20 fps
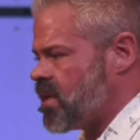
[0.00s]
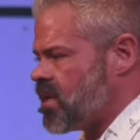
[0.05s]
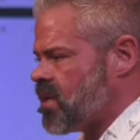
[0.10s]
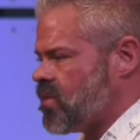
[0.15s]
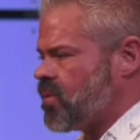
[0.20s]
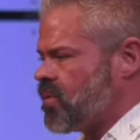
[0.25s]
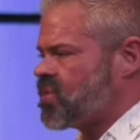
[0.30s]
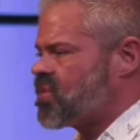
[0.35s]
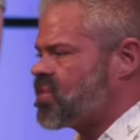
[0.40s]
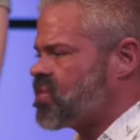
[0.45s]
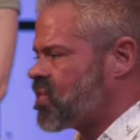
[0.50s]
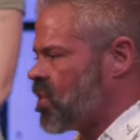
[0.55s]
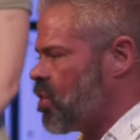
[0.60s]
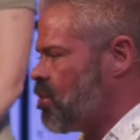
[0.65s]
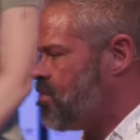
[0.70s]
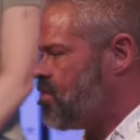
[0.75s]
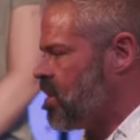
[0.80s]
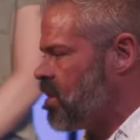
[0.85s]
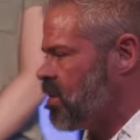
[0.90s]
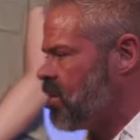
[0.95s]
doing in you is
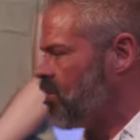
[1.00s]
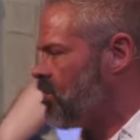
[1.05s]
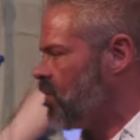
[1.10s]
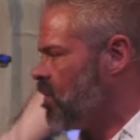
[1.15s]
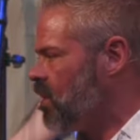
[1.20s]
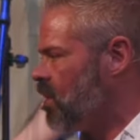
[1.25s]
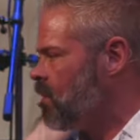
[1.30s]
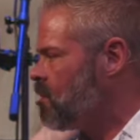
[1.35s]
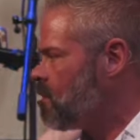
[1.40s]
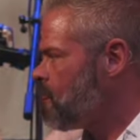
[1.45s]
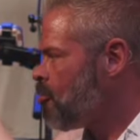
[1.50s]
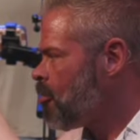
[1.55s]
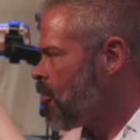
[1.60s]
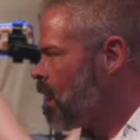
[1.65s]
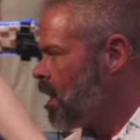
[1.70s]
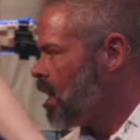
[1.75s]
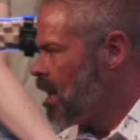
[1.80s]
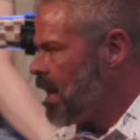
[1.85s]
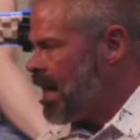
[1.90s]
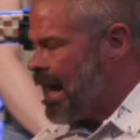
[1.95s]
so beautiful.
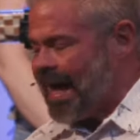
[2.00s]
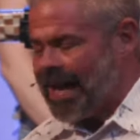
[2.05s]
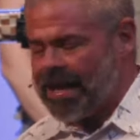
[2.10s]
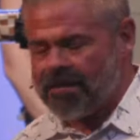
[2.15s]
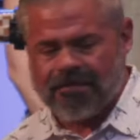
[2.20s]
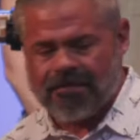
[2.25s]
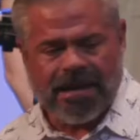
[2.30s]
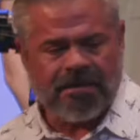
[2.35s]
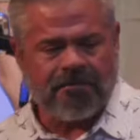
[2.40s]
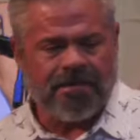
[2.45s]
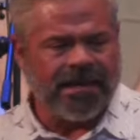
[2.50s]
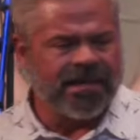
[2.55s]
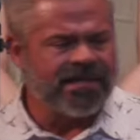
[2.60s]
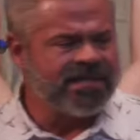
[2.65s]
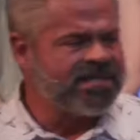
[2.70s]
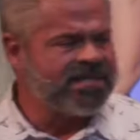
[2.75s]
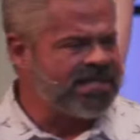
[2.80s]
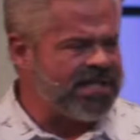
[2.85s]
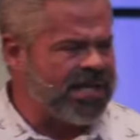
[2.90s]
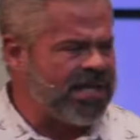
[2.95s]
And it may
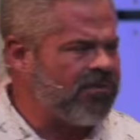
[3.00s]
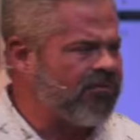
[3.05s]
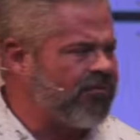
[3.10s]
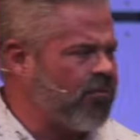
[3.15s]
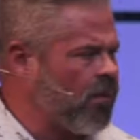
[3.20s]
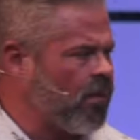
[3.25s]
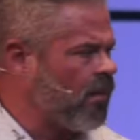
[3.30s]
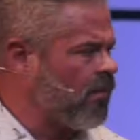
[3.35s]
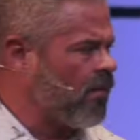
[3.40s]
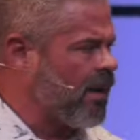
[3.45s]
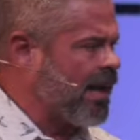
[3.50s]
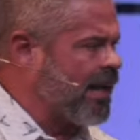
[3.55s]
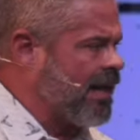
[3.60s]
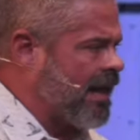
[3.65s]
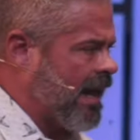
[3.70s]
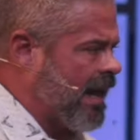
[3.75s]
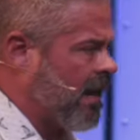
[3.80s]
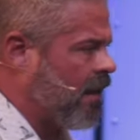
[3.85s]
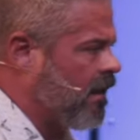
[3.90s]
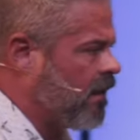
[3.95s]
be in seed
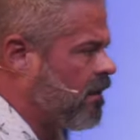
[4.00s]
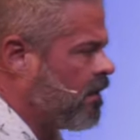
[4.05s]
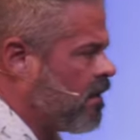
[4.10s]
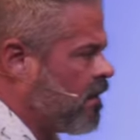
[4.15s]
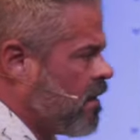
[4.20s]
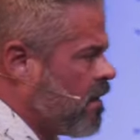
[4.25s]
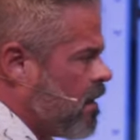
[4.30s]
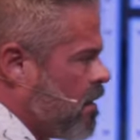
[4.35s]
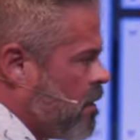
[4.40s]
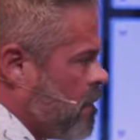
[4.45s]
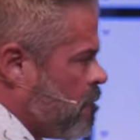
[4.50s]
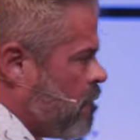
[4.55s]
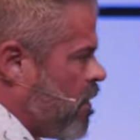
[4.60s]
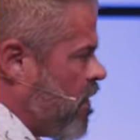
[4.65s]
form right now,